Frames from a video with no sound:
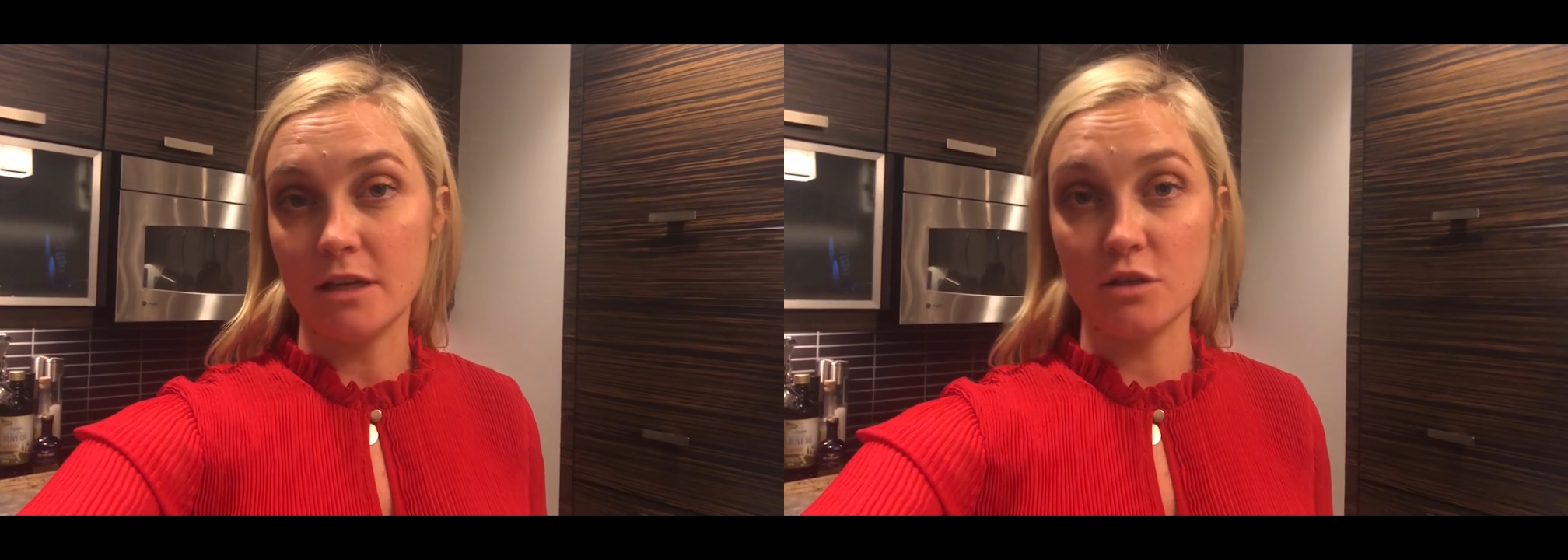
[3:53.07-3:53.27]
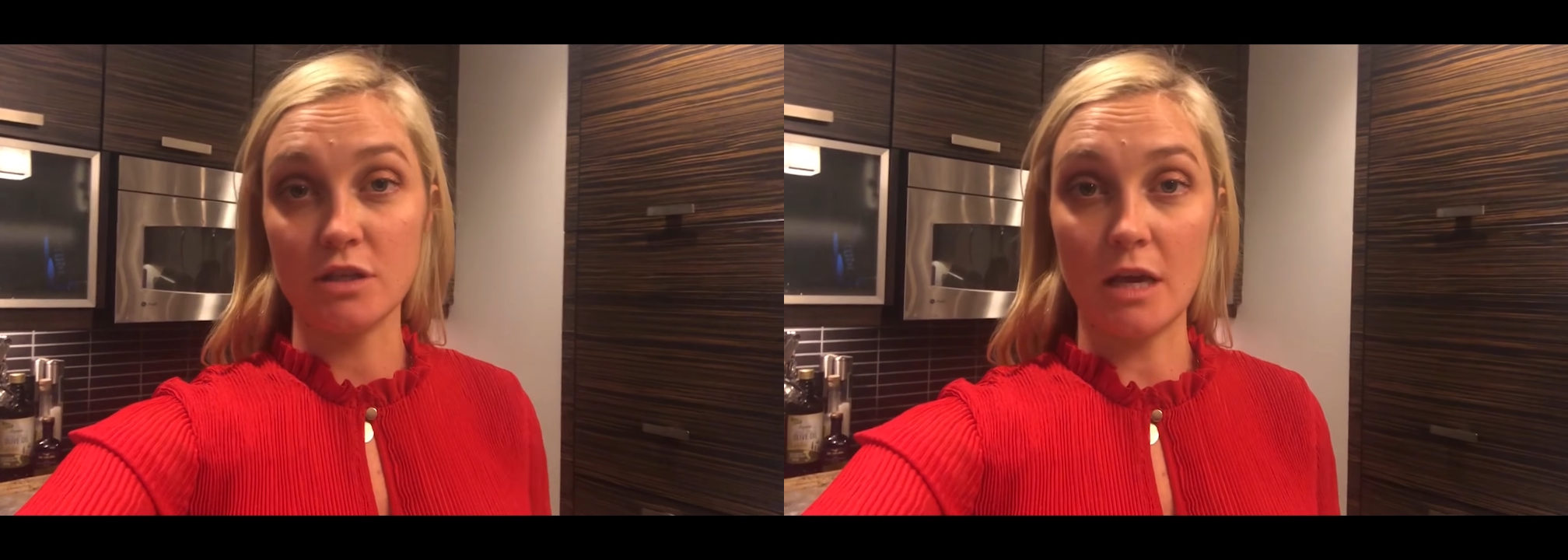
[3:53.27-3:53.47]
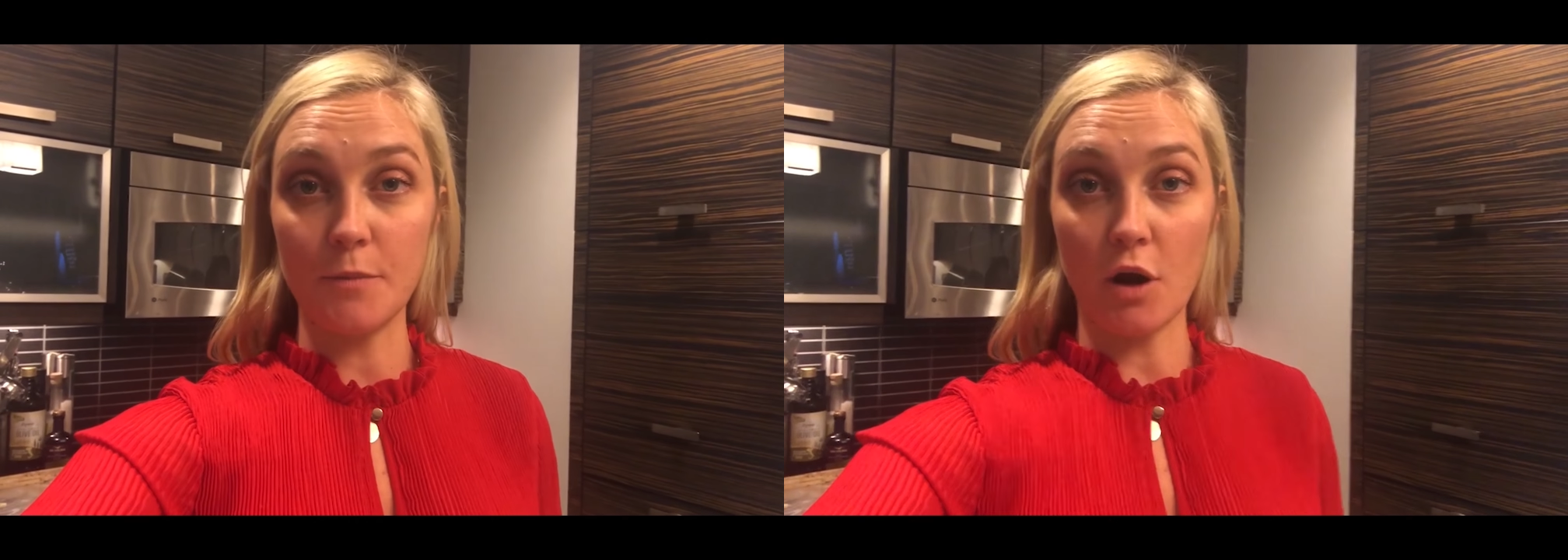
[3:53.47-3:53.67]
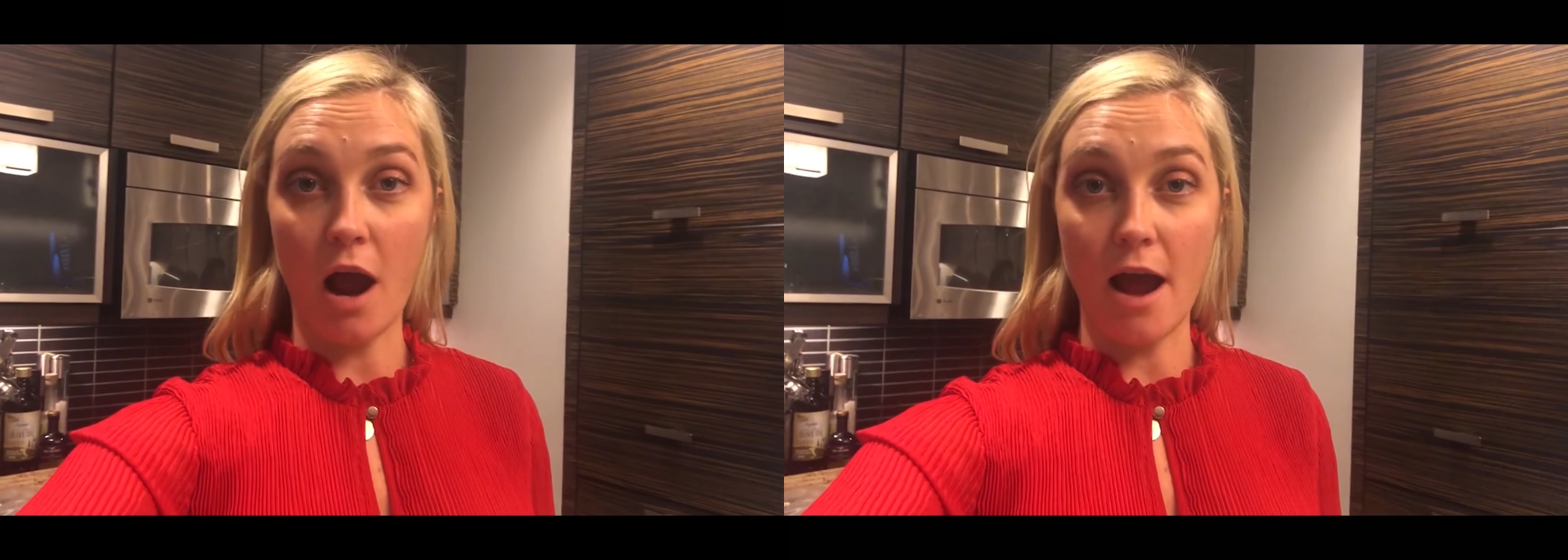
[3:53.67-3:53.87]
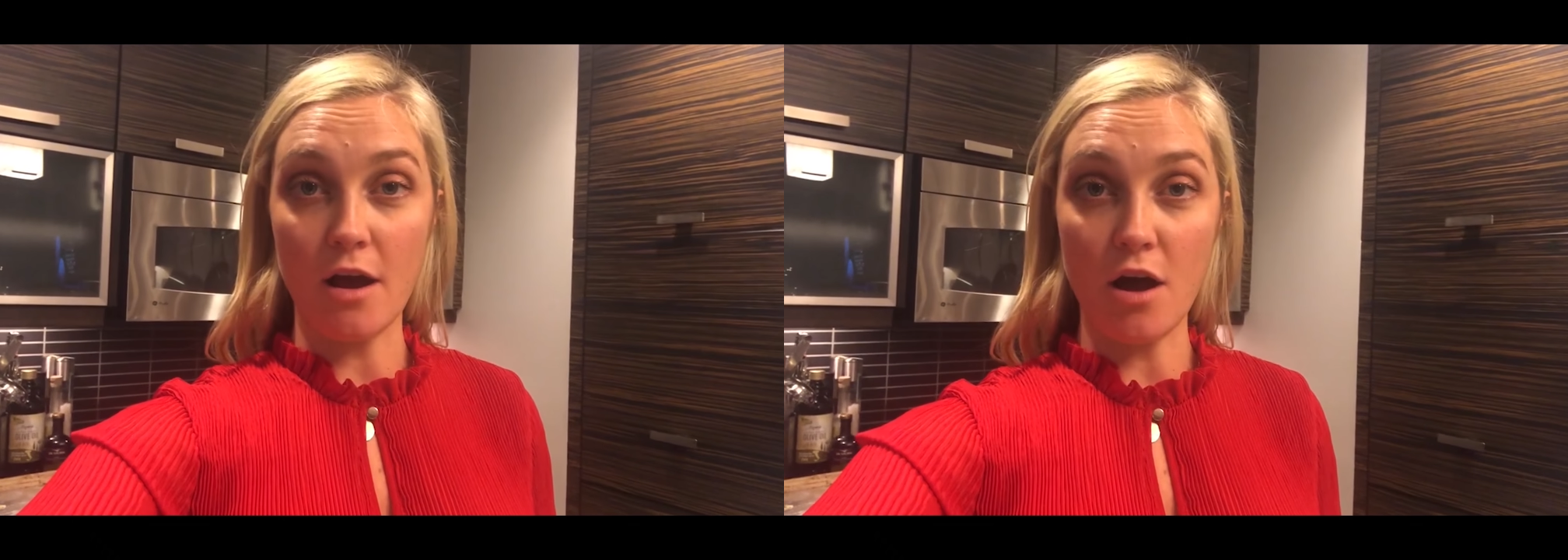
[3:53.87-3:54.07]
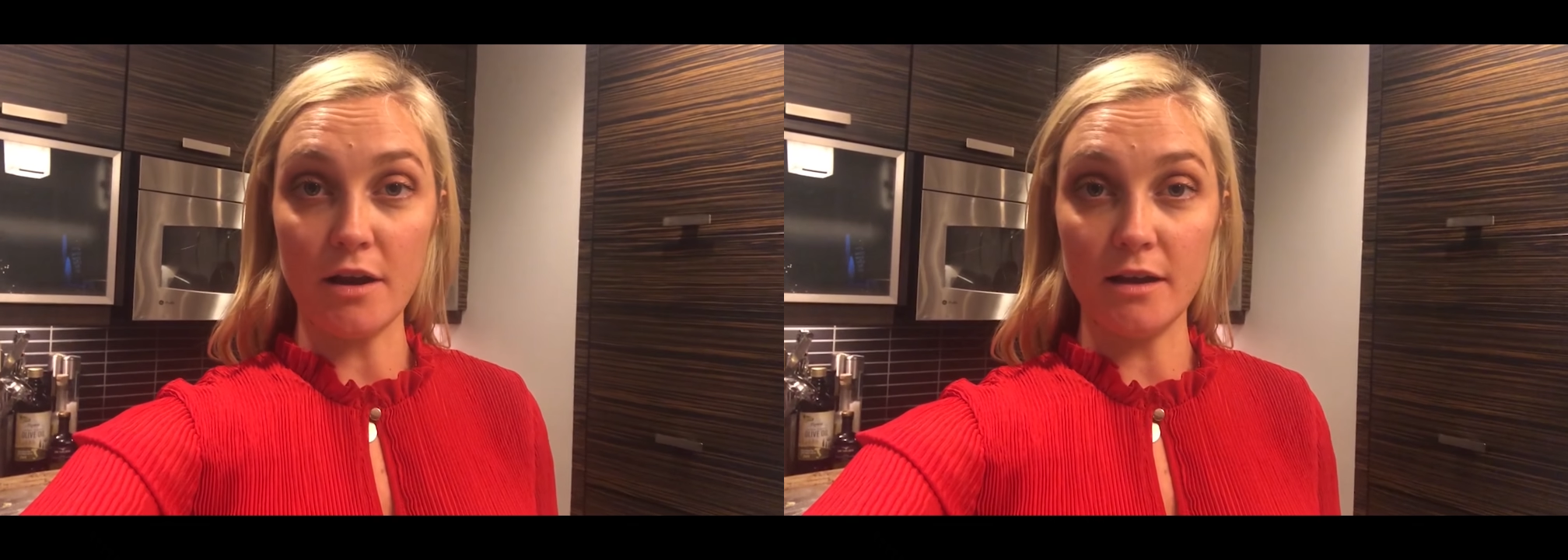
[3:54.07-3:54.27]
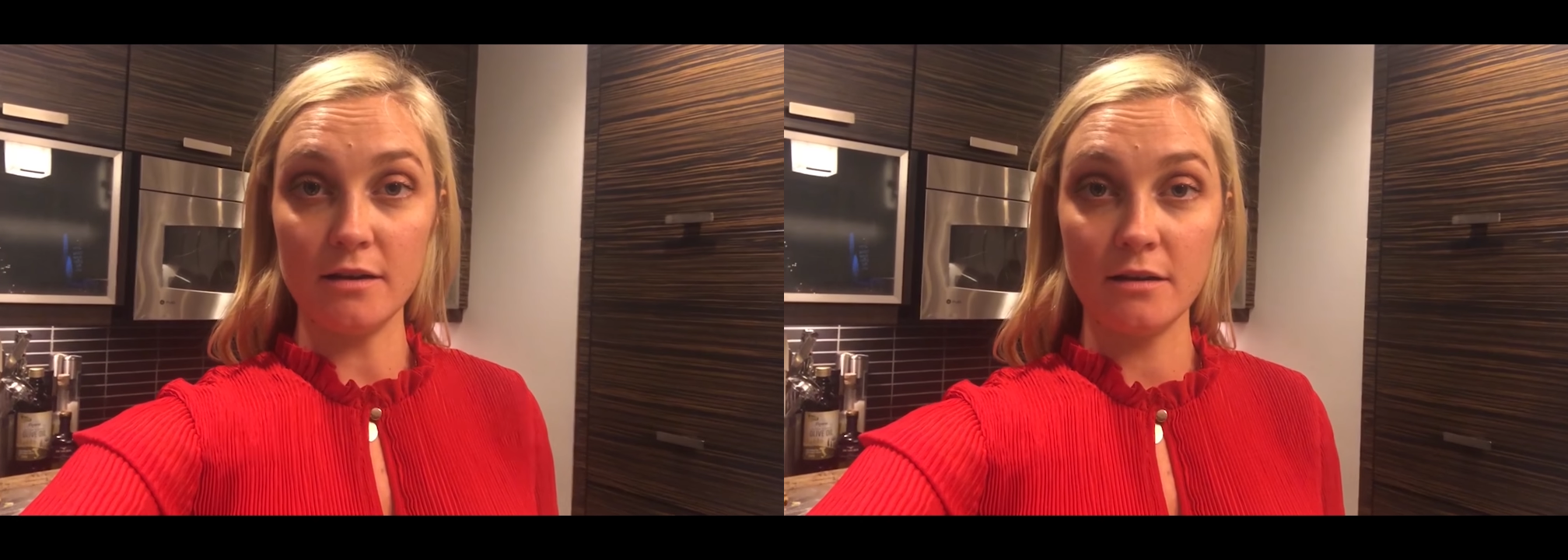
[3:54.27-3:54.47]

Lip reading: and just keep your eye on it.